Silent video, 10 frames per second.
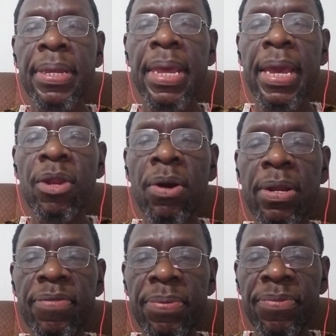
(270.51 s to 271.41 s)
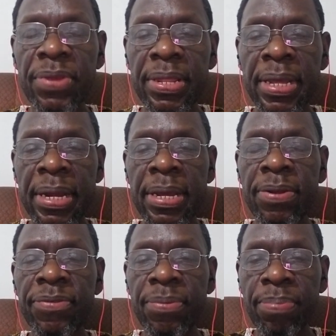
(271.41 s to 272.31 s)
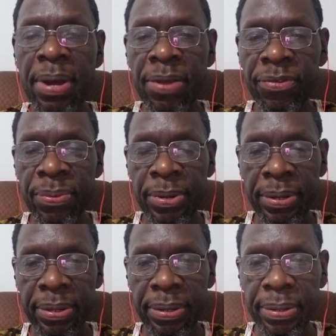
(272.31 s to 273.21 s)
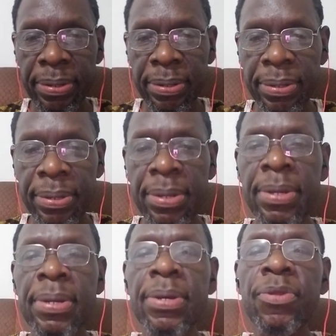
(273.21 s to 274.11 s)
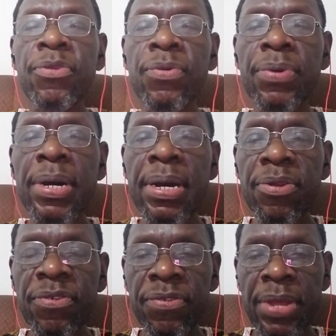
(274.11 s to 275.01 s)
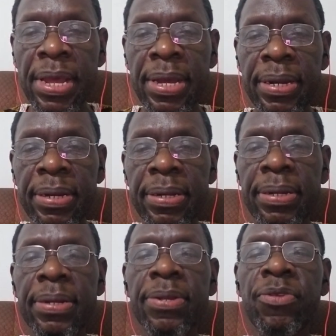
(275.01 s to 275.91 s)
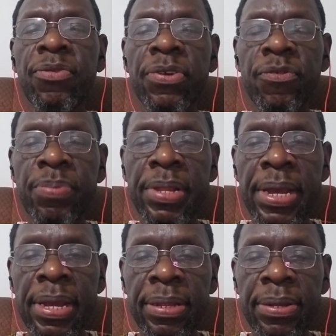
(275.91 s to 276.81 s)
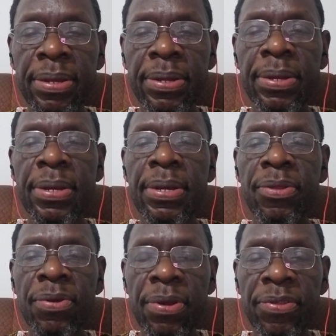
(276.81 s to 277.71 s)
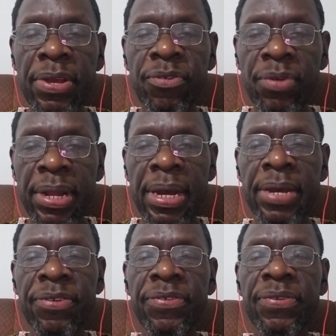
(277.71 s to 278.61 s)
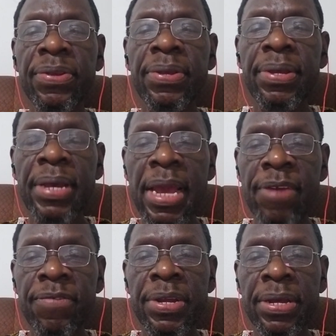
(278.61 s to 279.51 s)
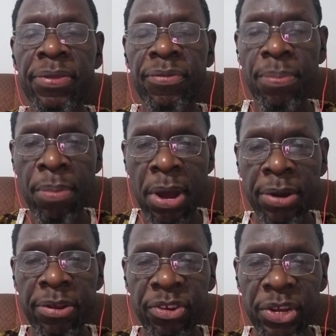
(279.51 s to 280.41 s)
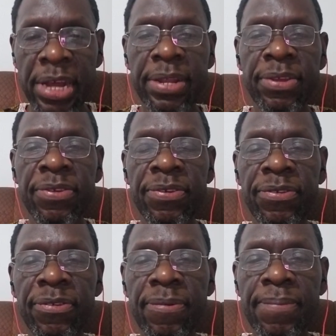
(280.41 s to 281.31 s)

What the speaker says: And all of them said that it is impossible to understand, to explain, to contextualize Africa's modern challenges,